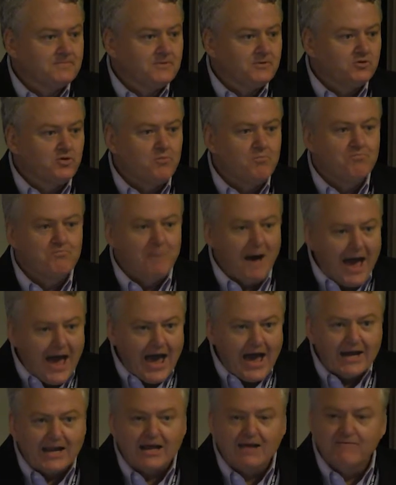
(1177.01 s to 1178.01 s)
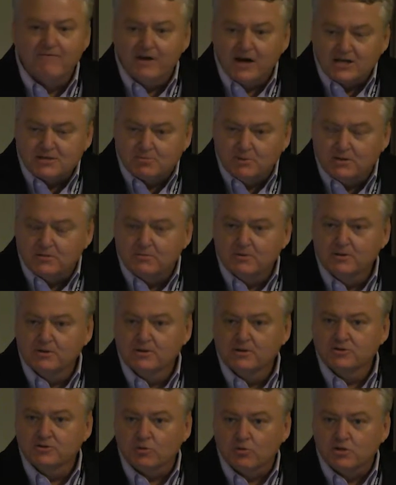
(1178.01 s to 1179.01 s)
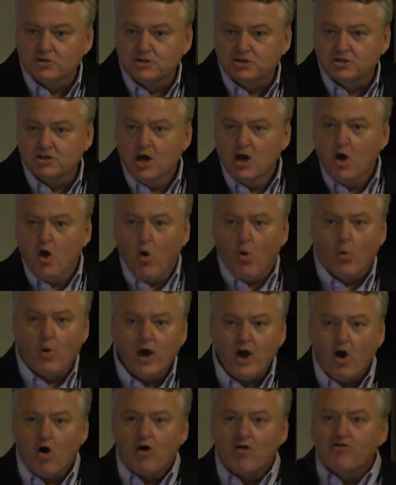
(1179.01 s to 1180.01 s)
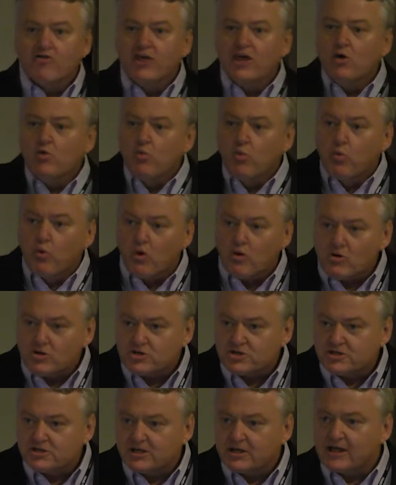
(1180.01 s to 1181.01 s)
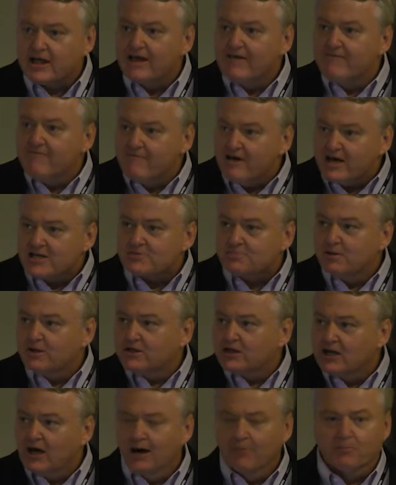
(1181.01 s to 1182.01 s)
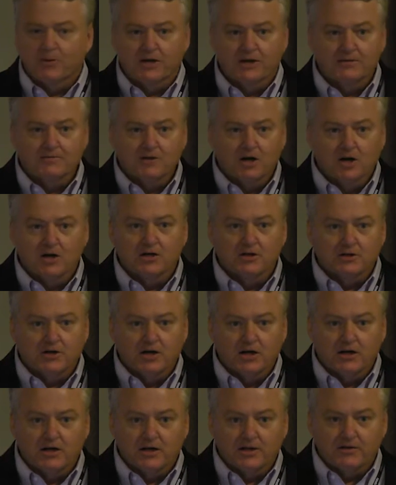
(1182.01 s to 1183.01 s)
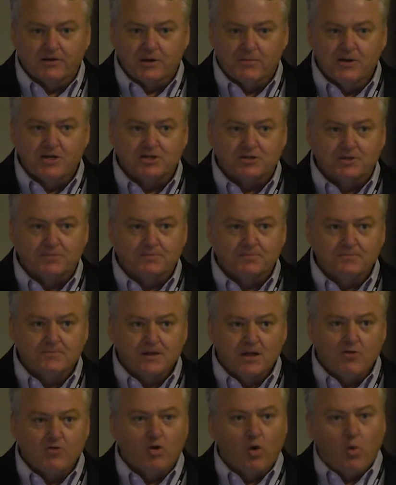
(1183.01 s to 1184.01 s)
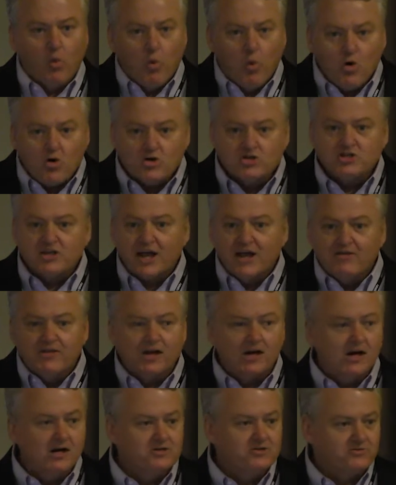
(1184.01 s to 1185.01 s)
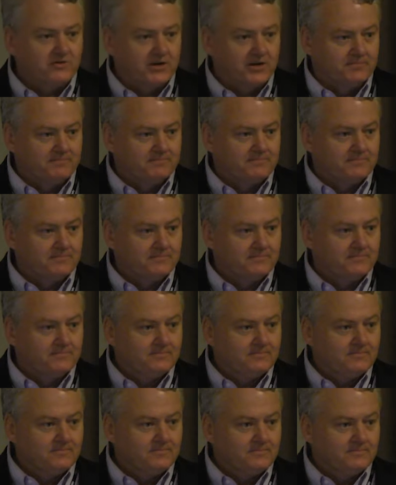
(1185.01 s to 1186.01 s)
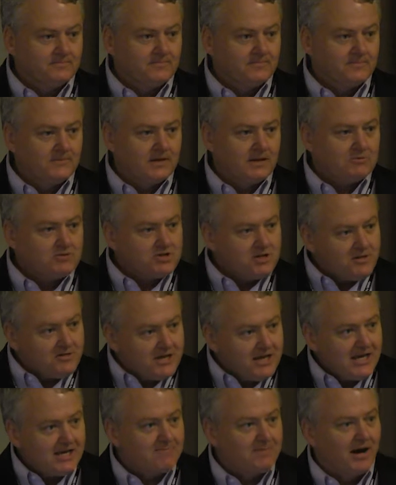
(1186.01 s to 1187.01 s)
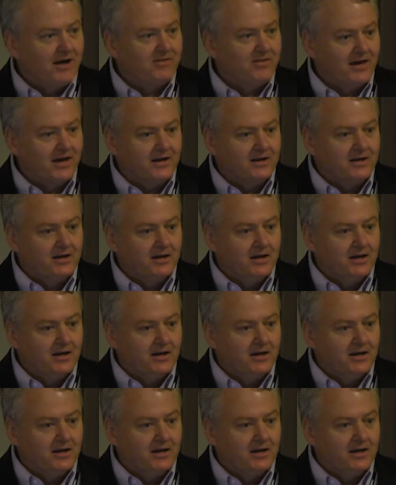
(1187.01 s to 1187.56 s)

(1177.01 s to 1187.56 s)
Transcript: through bad investment choices. We are the worst investment company, uh, uh, commission, the worst in the country. I want you to think about that.